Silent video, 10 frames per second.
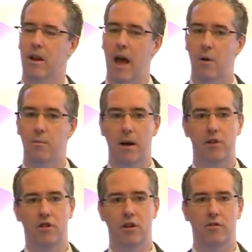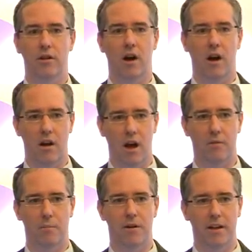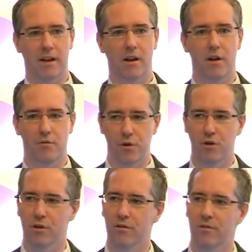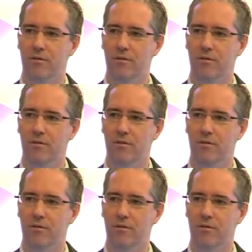Now, my children are not particularly frugal,